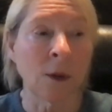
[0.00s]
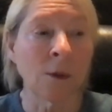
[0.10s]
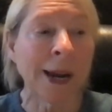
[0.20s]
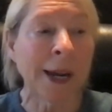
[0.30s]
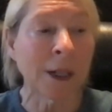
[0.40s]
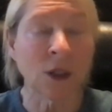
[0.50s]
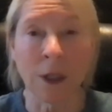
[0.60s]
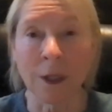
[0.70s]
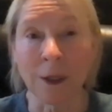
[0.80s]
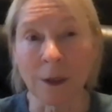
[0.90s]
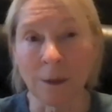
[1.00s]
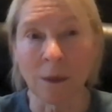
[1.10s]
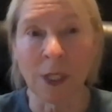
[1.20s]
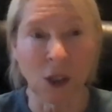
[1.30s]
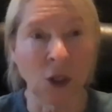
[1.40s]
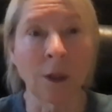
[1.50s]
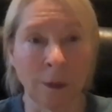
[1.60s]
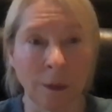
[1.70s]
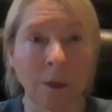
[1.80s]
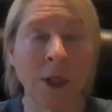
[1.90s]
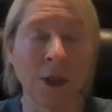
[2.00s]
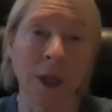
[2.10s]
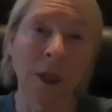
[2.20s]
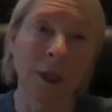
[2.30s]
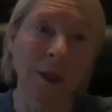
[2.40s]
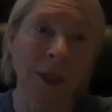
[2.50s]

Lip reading: arranged and digital music.